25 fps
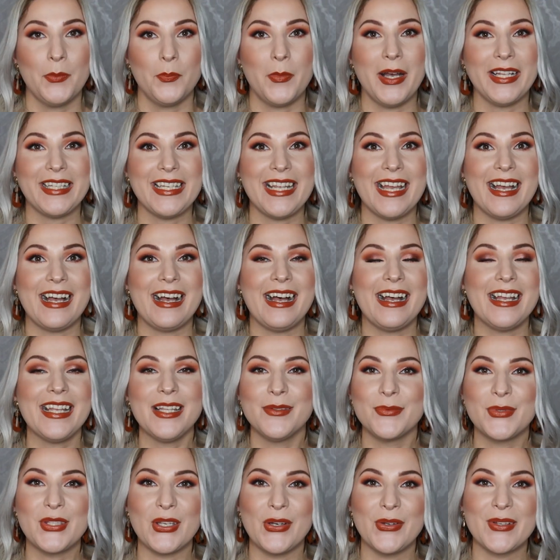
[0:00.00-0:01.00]
But yeah, I
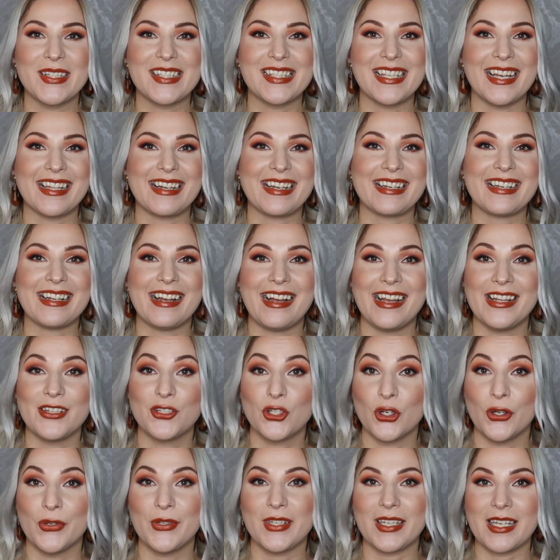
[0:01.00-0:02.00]
am so excited I
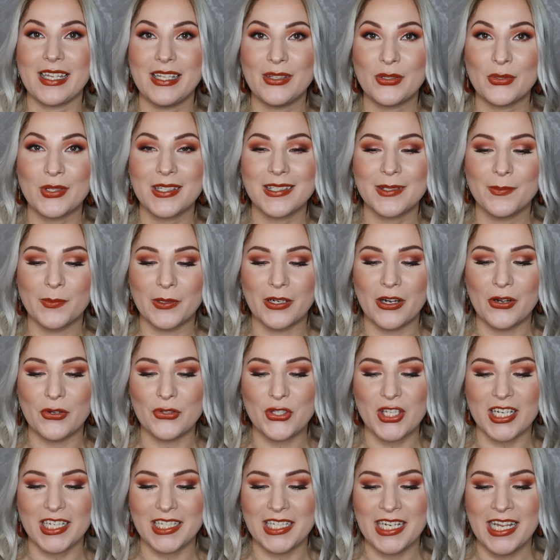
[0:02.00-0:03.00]
joined into this
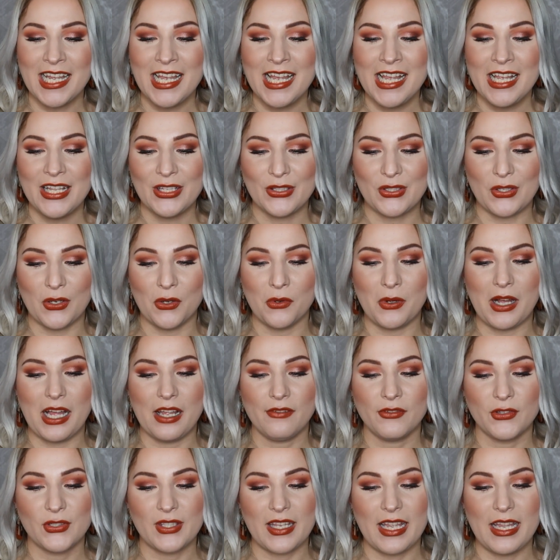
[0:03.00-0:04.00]
project. So
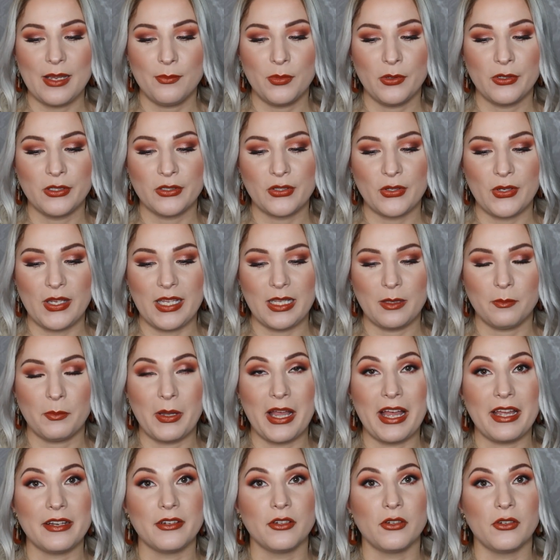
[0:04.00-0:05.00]
I was able to hit
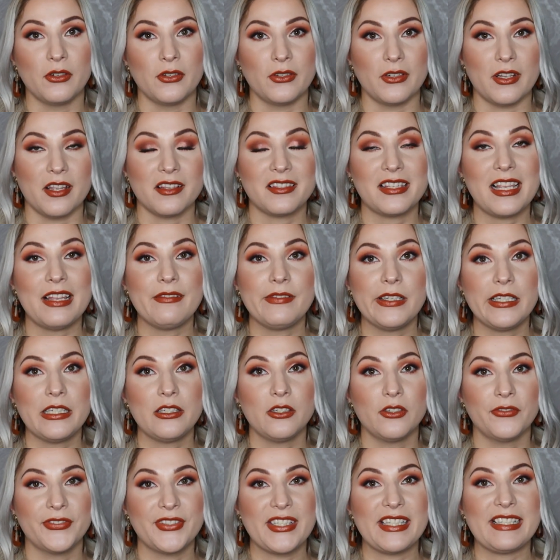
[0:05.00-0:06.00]
pan on
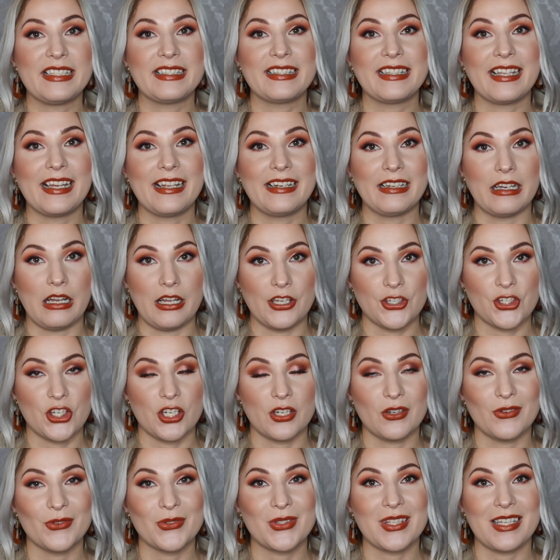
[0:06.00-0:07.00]
7 of these 10
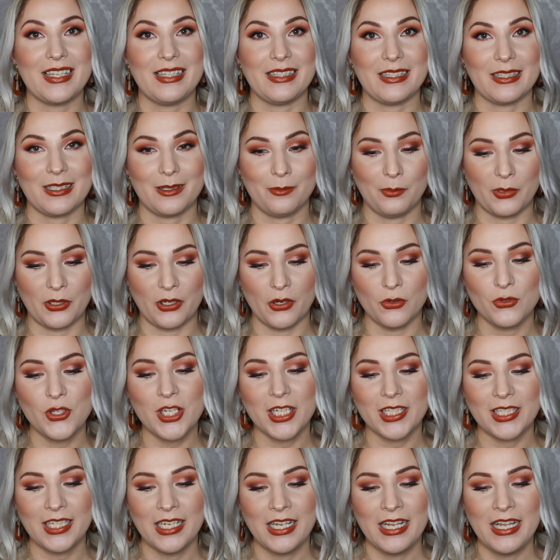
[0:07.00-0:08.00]
eyeshadows in this
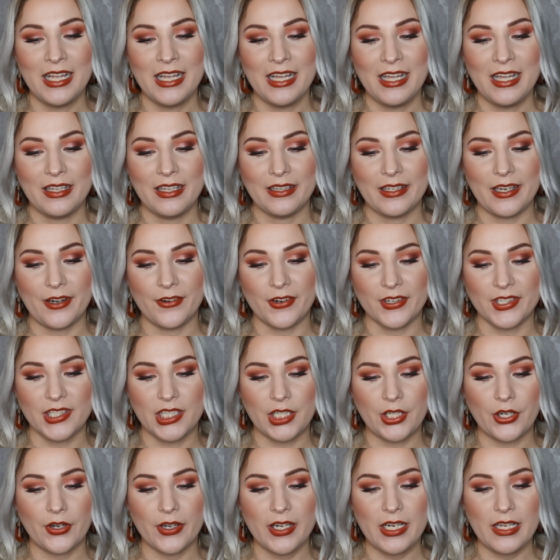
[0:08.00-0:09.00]
project. There
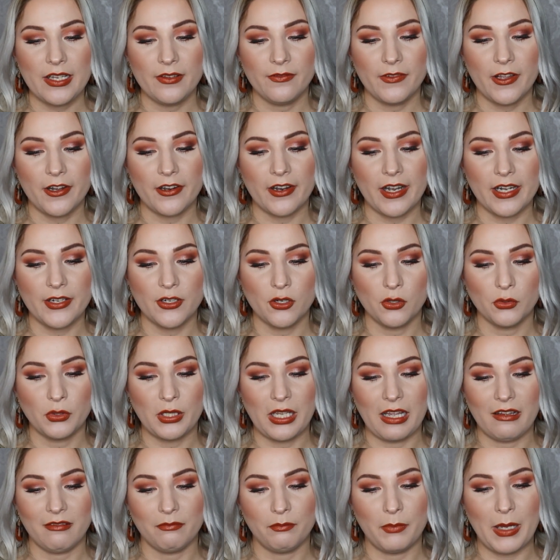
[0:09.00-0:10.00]
is 3 where I
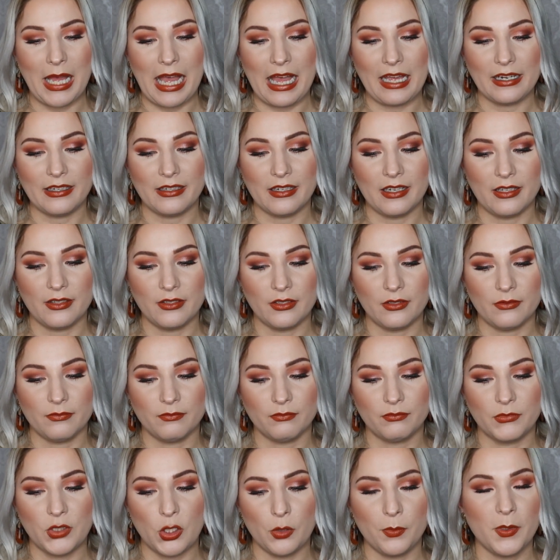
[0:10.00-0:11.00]
don't have pan.
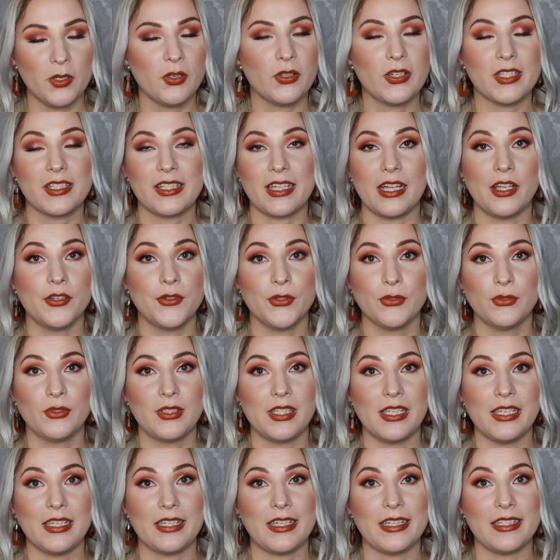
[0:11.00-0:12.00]
To be honest, I
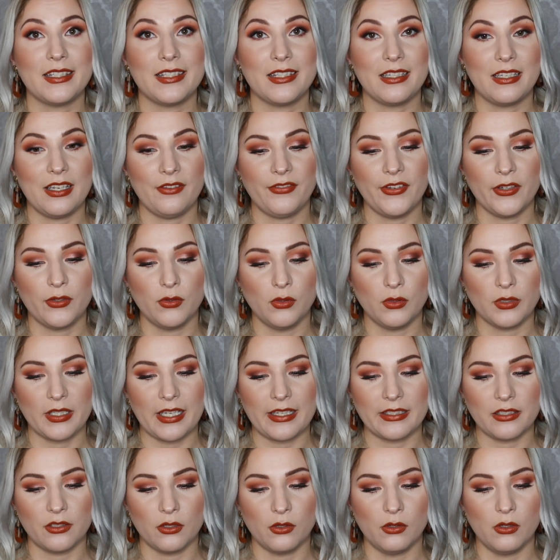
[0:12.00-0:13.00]
don't think it's difficult
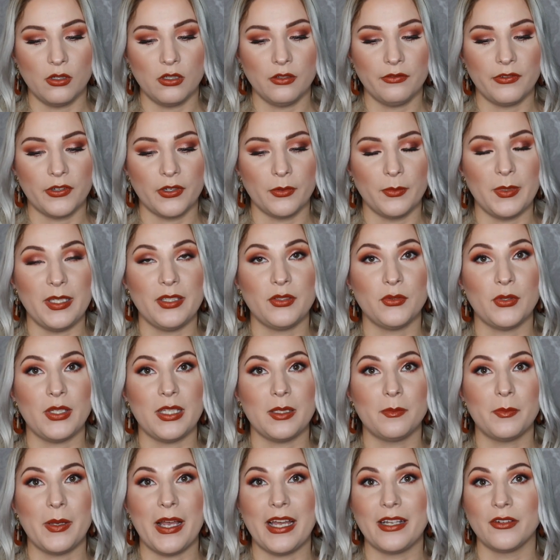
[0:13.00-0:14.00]
at all for me to
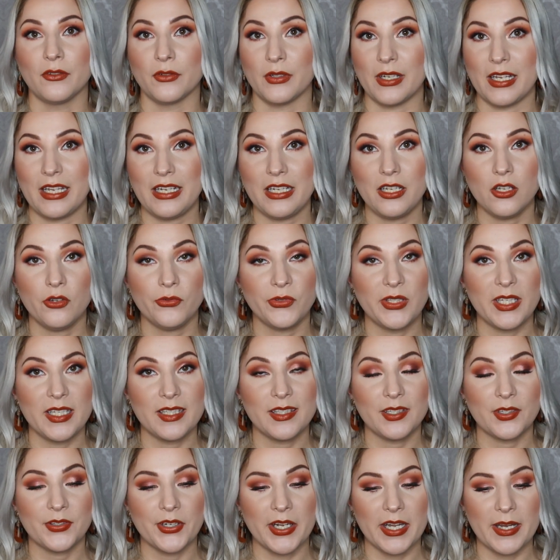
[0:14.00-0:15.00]
hit pan on any of
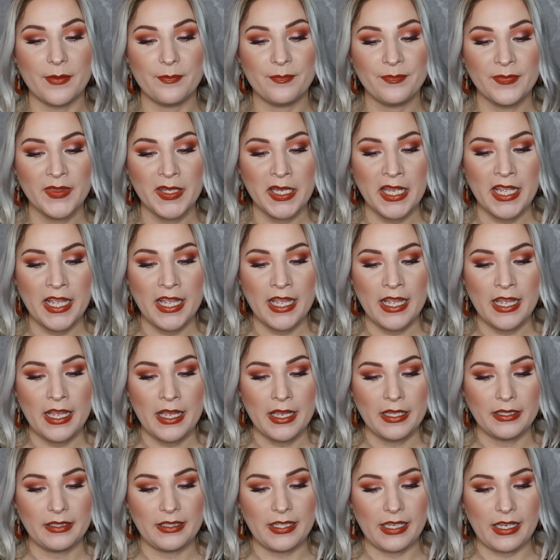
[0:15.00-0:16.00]
these 3.
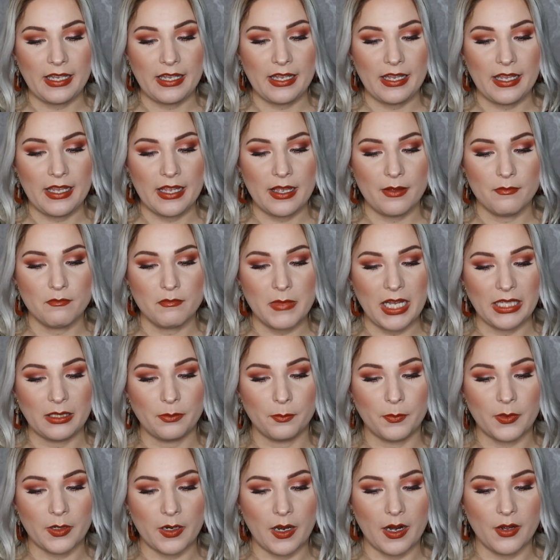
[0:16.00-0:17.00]
The
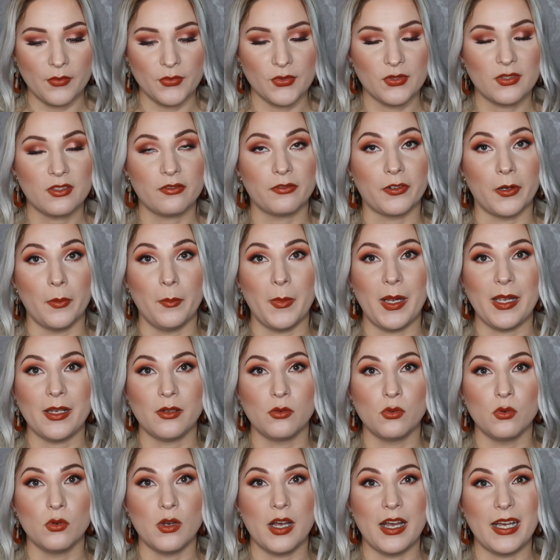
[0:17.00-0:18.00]
matte browns from
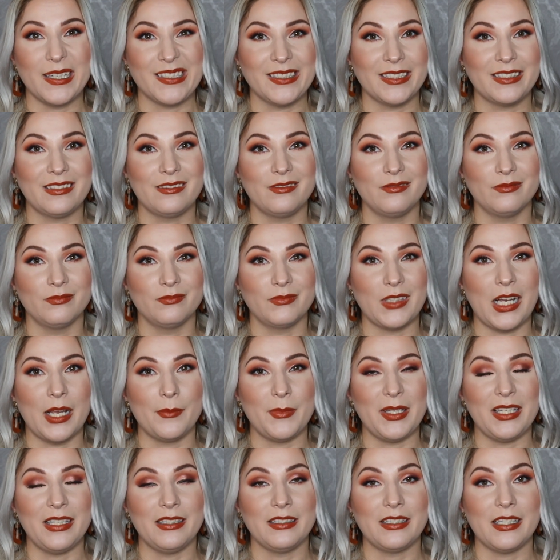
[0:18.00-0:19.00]
my gouache,
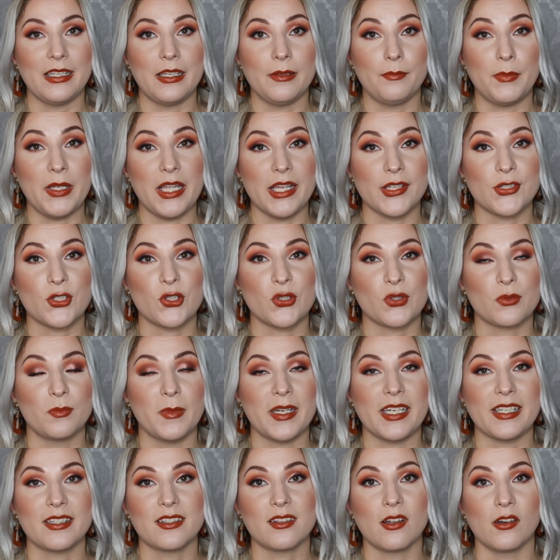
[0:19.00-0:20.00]
I mean the BH
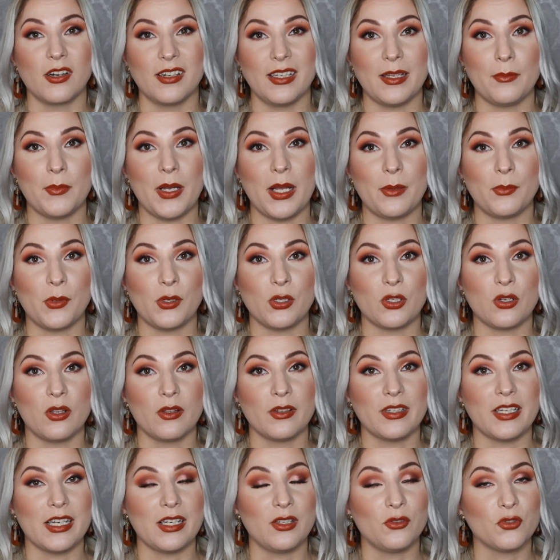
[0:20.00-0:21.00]
Cosmetics Carli
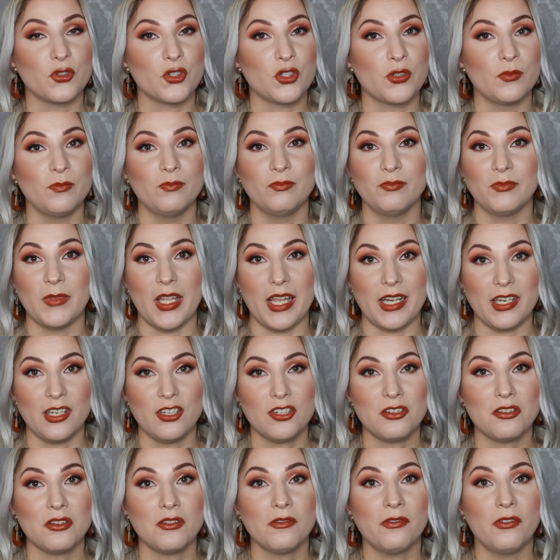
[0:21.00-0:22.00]
Bybel Deluxe
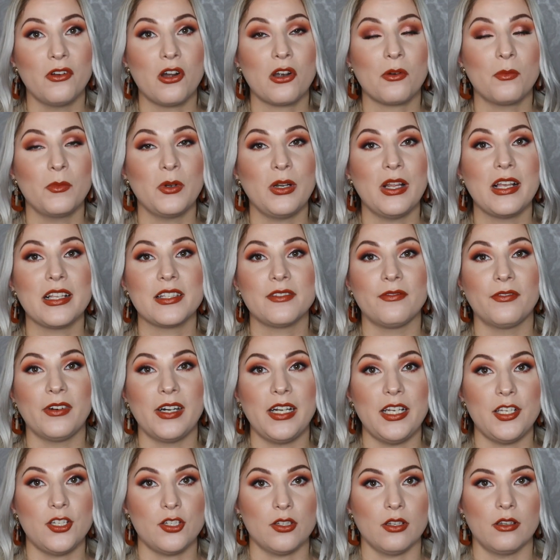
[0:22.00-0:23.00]
Edition formula is
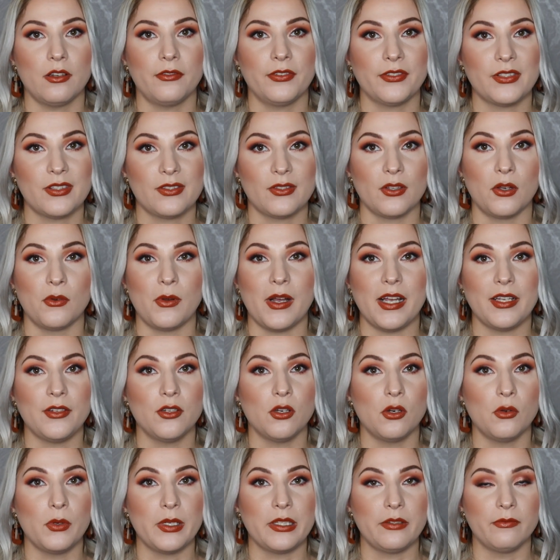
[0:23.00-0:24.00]
really soft, so I
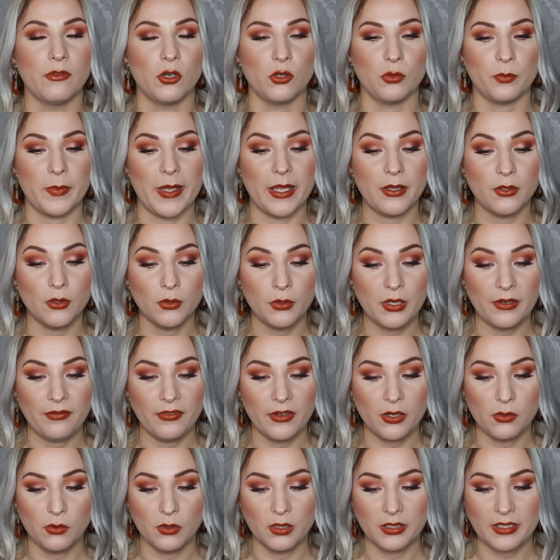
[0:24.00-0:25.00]
know it won't be too
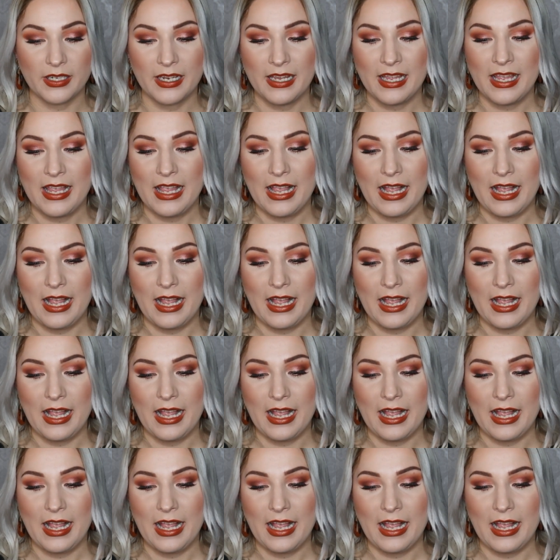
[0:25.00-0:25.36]
difficult.